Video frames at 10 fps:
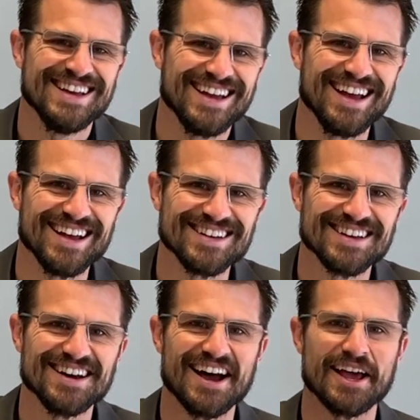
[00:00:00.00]
And,
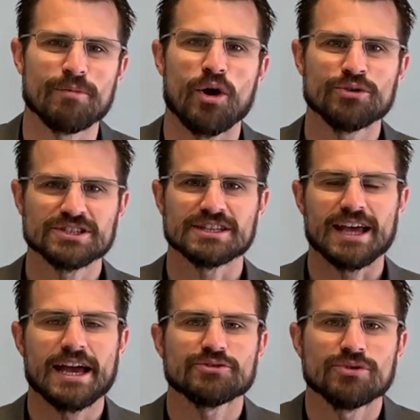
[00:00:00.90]
uh, and I'm Otis
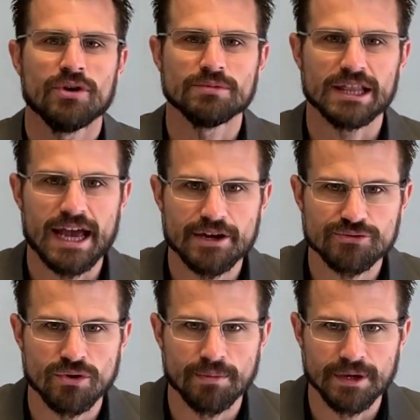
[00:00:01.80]
Landerholm,
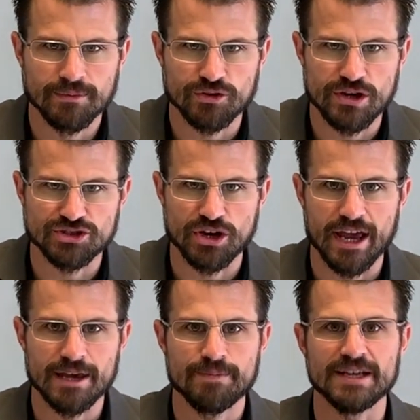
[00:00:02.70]
Landerholm Immigration
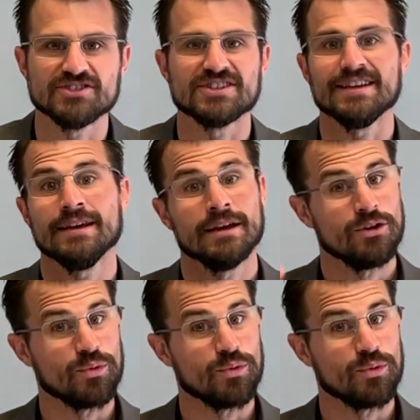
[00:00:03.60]
APC.